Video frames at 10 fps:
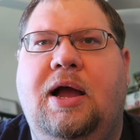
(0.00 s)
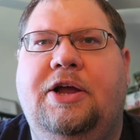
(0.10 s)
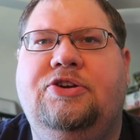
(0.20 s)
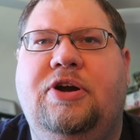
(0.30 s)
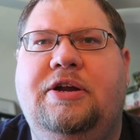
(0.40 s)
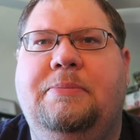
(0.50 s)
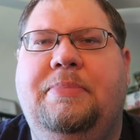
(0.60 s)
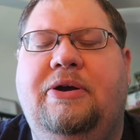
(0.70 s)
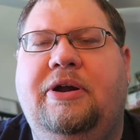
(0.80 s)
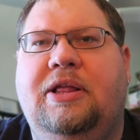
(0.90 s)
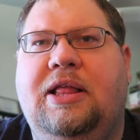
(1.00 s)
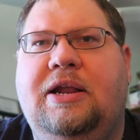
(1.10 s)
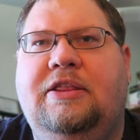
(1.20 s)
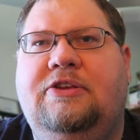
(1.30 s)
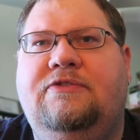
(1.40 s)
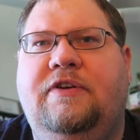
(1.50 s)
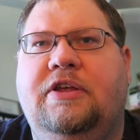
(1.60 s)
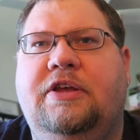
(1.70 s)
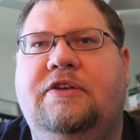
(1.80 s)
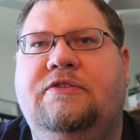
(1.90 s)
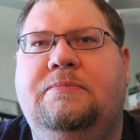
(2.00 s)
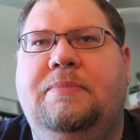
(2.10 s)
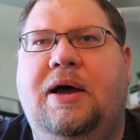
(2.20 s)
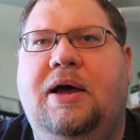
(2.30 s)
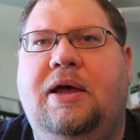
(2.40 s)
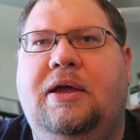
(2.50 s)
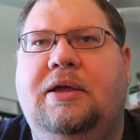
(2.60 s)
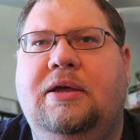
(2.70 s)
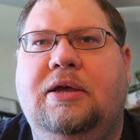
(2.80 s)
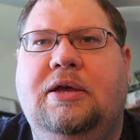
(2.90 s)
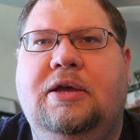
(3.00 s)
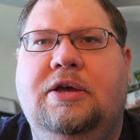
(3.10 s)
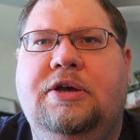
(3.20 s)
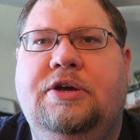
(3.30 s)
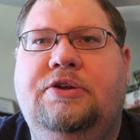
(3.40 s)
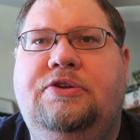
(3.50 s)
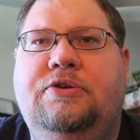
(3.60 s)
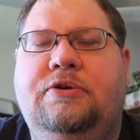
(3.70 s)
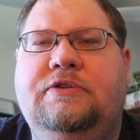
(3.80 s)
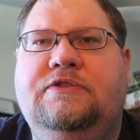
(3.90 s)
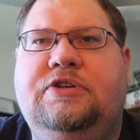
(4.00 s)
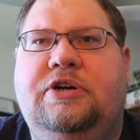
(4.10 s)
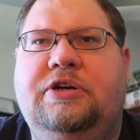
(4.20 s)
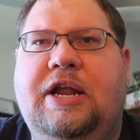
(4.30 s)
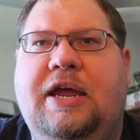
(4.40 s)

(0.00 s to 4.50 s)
I tried to bury a lot of these feelings by doing certain